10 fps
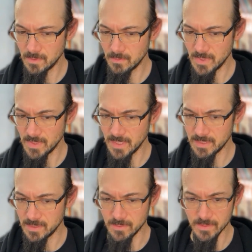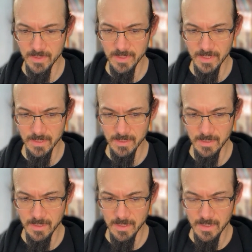Well, that's interesting.
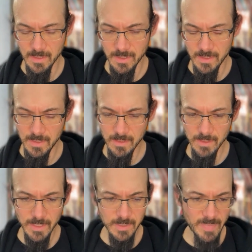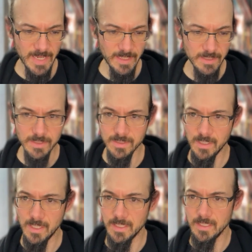The Linux package is
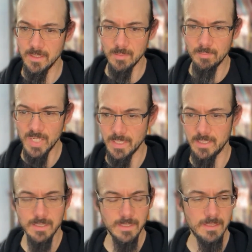not in our bucket.